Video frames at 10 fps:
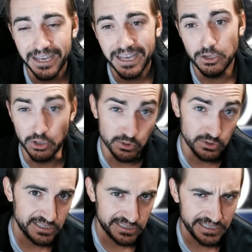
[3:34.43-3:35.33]
you're used
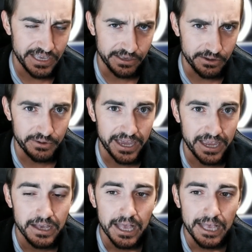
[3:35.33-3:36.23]
to seeing, okay?
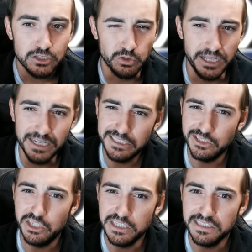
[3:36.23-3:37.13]
So Linux is
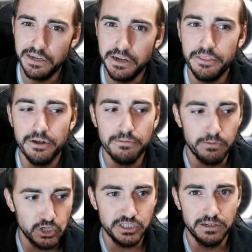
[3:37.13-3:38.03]
just another
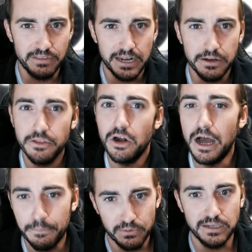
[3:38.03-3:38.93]
version of that, another
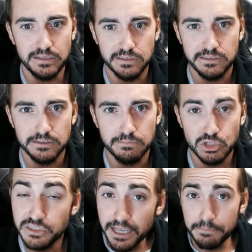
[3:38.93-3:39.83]
operating system,
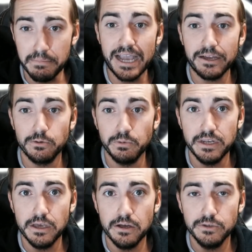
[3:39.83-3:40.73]
just like Mac or
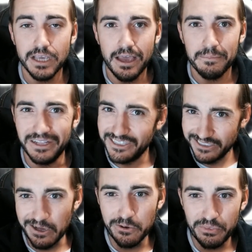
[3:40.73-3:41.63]
Windows, but it's its
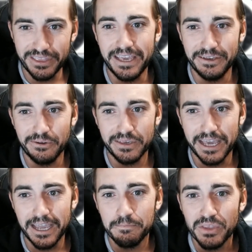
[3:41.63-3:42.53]
own thing,
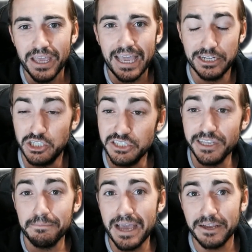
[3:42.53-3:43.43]
okay? And just like
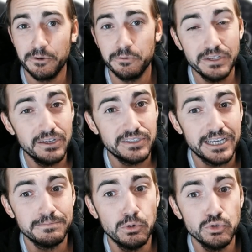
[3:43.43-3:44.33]
Mac or Windows has
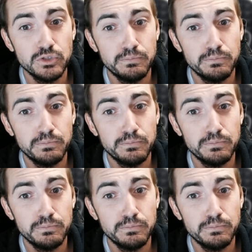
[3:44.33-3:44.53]
multiple